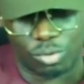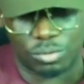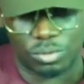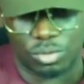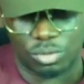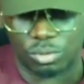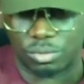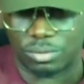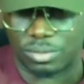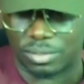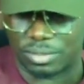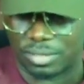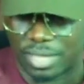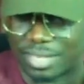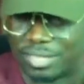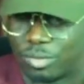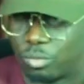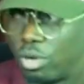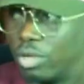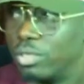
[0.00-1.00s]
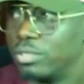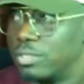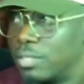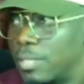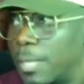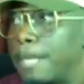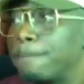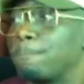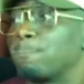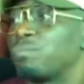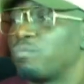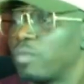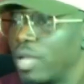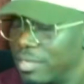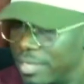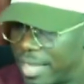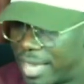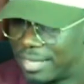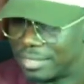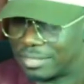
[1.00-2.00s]
the ones, they're the
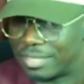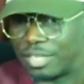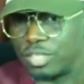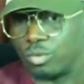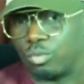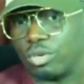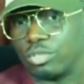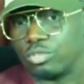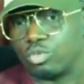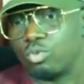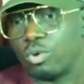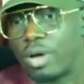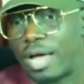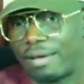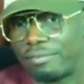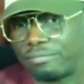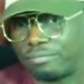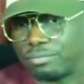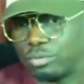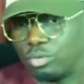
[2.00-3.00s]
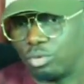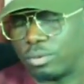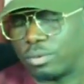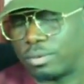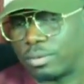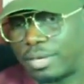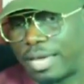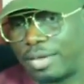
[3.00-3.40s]
ones who have, kind of kept,